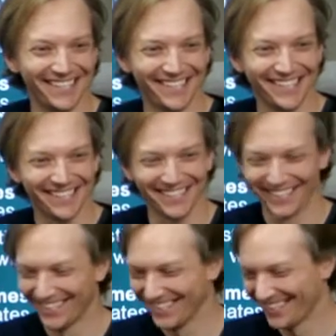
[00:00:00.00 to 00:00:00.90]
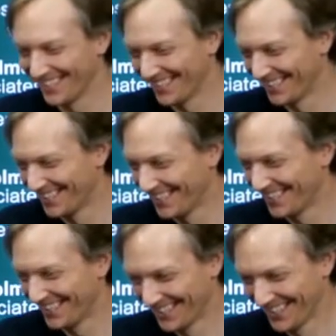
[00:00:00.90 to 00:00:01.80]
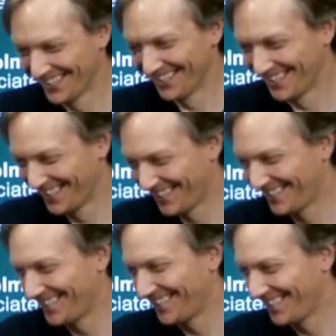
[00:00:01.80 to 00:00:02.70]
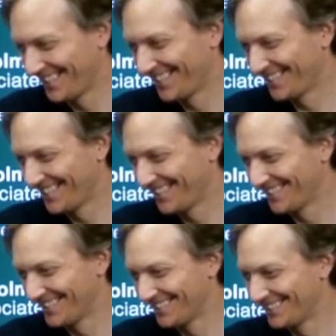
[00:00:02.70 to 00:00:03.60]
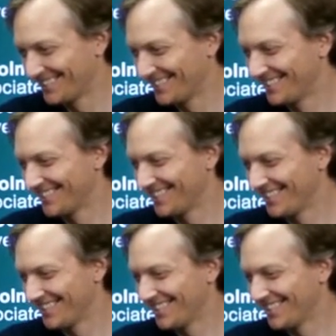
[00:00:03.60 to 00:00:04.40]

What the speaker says: The person shown says nothing.